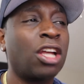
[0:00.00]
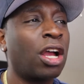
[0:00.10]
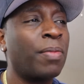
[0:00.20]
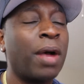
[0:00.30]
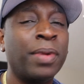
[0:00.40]

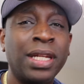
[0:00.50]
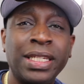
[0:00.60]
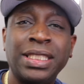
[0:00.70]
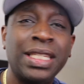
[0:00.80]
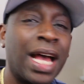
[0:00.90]
talking about
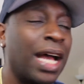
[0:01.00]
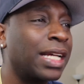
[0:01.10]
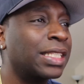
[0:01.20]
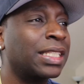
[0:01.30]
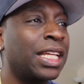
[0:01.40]

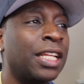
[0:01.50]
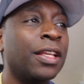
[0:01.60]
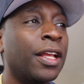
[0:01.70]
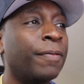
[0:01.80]
Balenciagas and